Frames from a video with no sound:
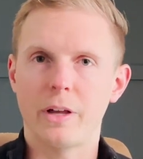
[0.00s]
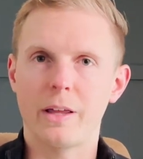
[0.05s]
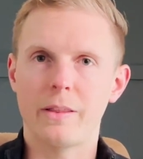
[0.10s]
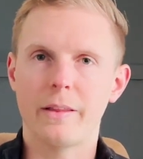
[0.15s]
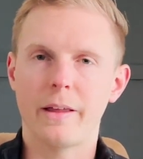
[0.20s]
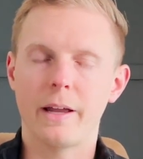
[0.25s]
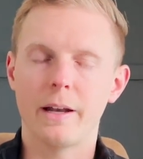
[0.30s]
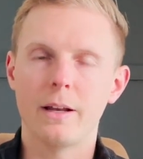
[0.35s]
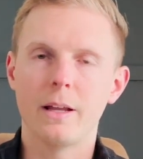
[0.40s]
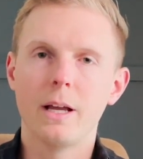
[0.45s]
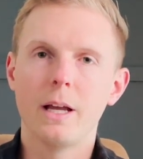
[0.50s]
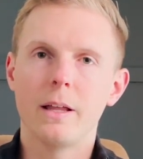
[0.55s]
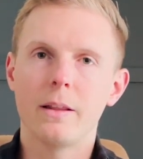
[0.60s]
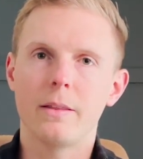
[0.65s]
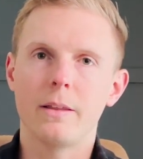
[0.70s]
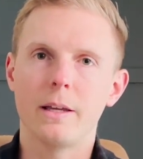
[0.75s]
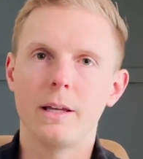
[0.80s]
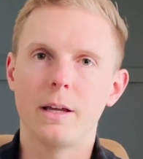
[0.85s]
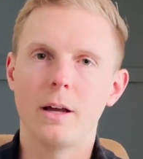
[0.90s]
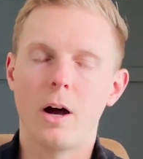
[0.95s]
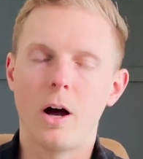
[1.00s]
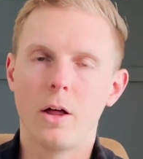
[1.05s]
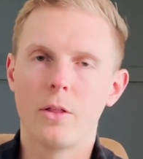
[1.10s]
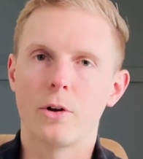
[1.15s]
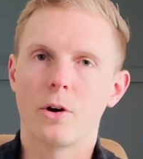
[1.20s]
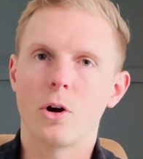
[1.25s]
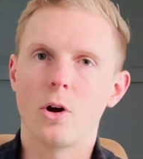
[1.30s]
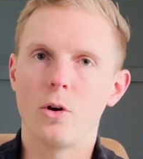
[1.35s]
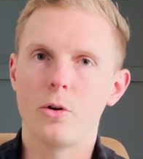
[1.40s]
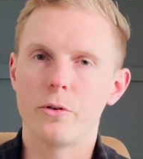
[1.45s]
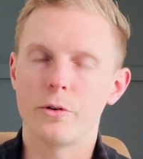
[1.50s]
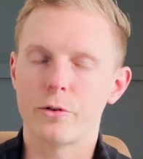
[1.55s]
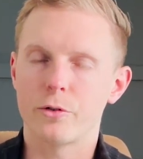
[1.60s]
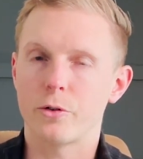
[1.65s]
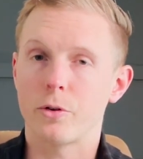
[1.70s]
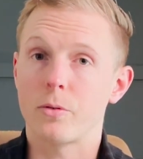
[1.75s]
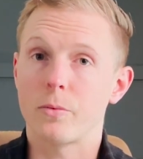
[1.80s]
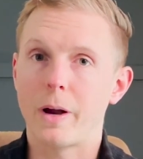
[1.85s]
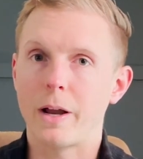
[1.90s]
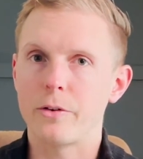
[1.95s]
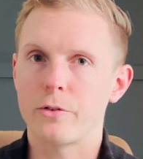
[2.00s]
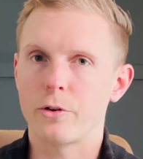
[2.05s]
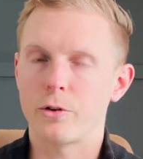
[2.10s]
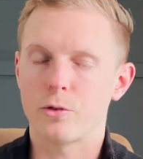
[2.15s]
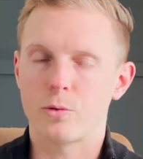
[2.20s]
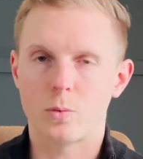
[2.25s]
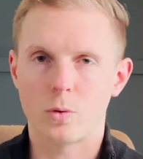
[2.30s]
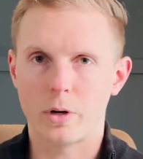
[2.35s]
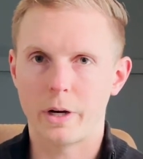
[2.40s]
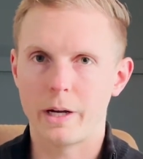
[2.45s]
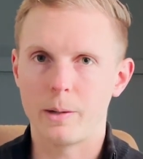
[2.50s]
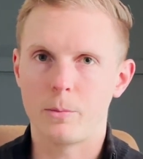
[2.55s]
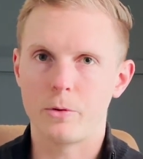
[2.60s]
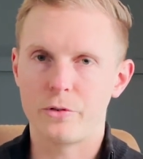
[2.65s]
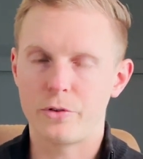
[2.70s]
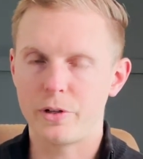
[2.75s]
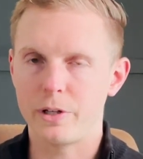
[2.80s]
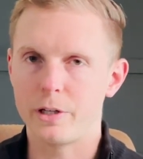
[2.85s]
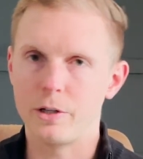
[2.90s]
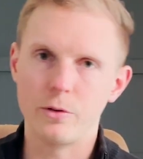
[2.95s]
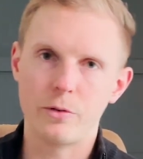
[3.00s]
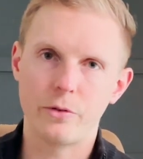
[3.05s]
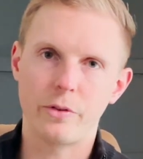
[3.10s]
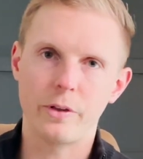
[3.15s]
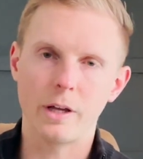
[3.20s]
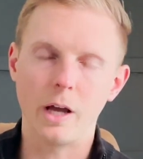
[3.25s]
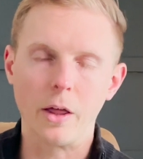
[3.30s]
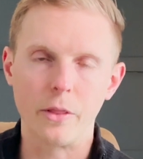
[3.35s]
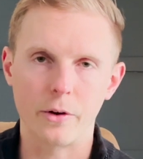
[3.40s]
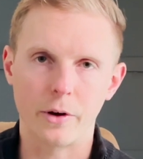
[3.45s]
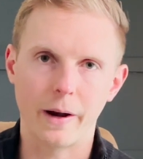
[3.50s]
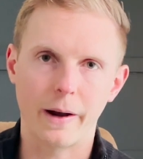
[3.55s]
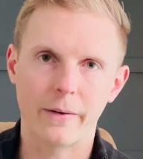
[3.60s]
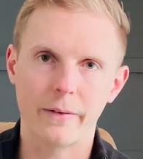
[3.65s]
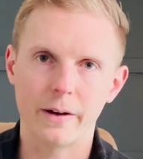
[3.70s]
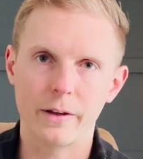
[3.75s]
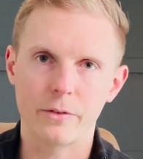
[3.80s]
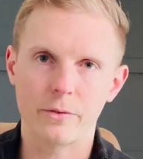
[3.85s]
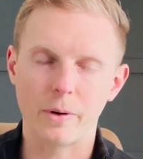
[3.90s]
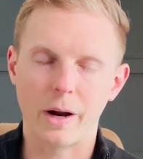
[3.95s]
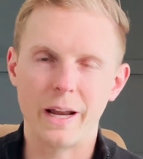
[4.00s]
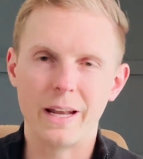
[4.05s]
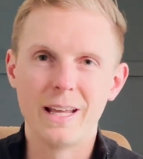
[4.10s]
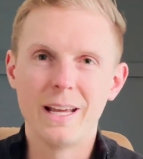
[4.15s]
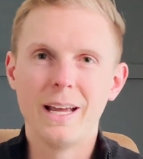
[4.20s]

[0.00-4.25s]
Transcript: and then the other owners or renters were able to use the other areas, right?